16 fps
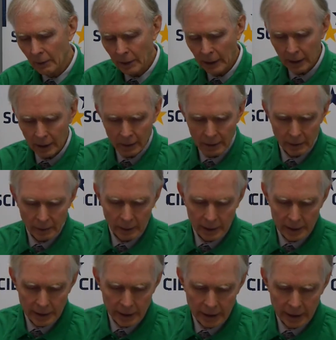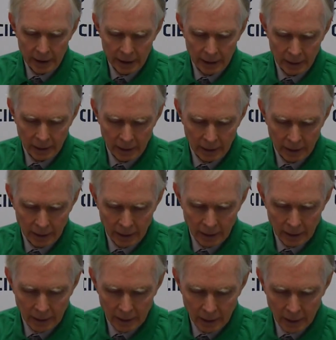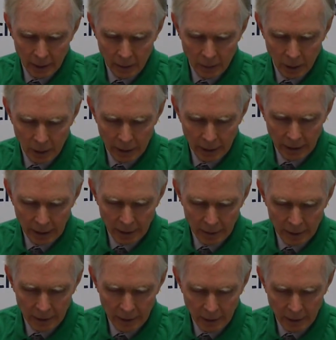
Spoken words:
Well, we'll see. Pull it out.